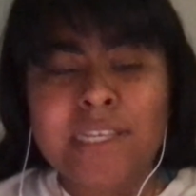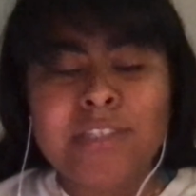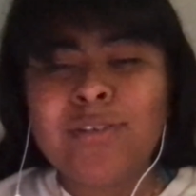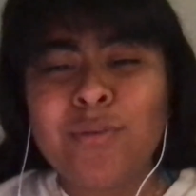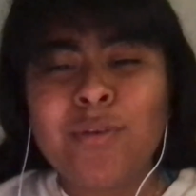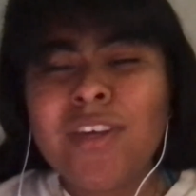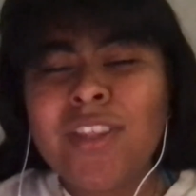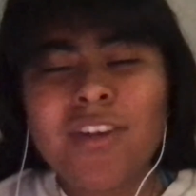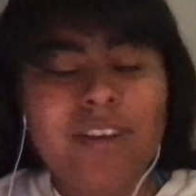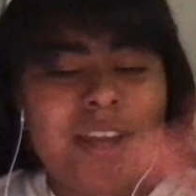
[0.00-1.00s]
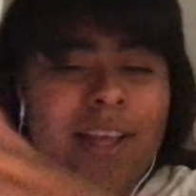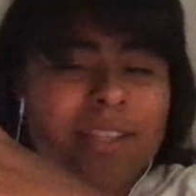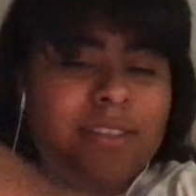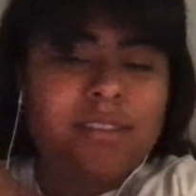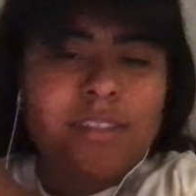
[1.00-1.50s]
And two, they're not
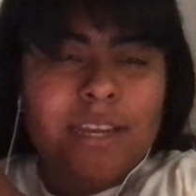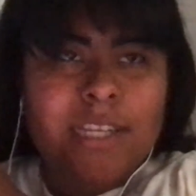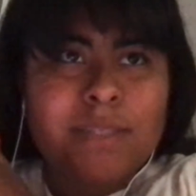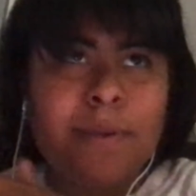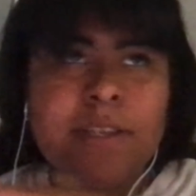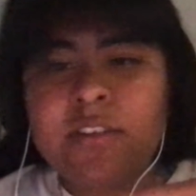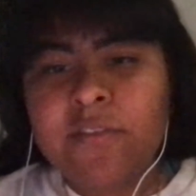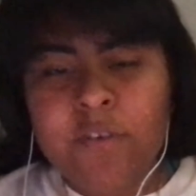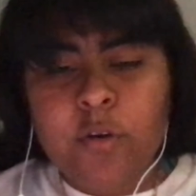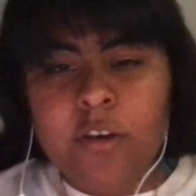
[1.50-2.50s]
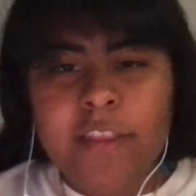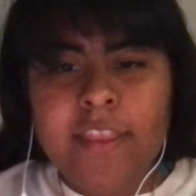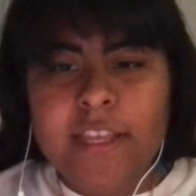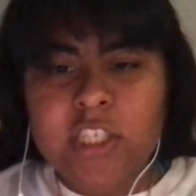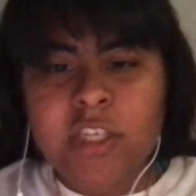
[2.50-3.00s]
that expensive or not
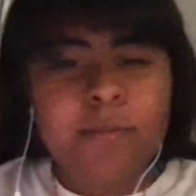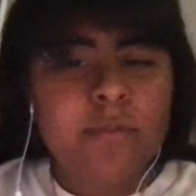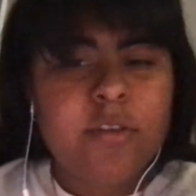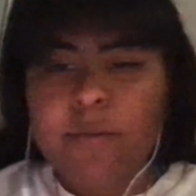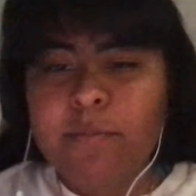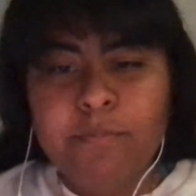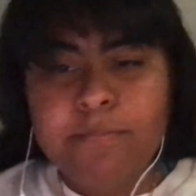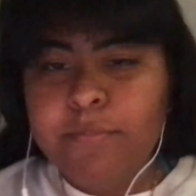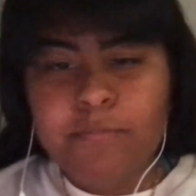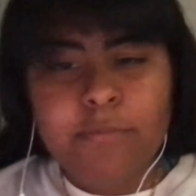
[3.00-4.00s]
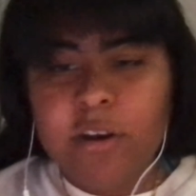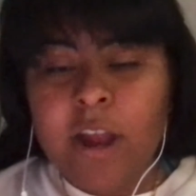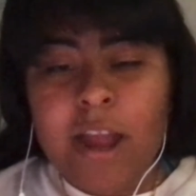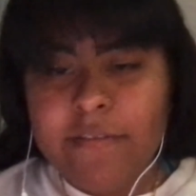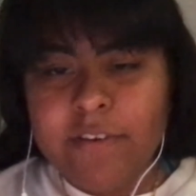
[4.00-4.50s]
that cheap. They're
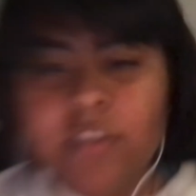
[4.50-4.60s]
average.